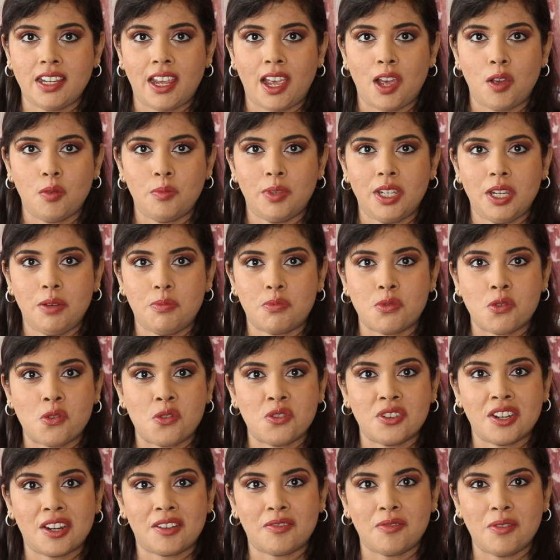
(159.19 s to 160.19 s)
how many
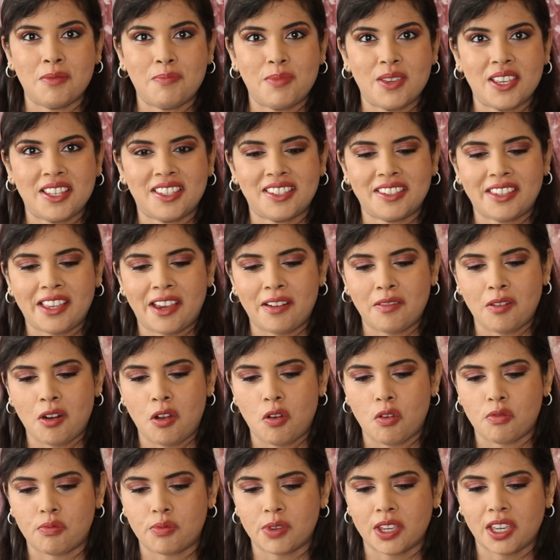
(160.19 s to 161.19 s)
product repeats there are.
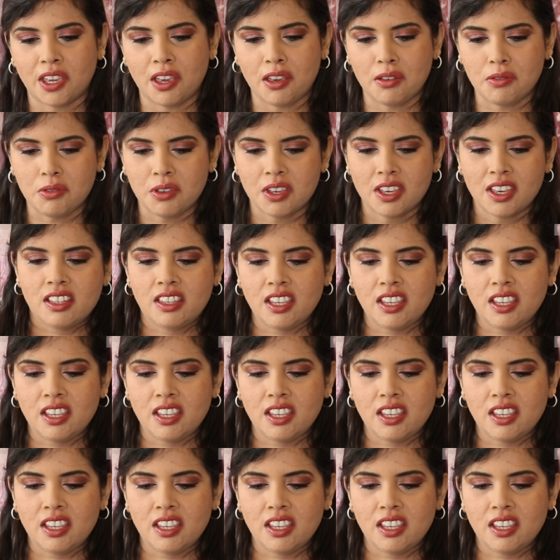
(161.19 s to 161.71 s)
Off we go.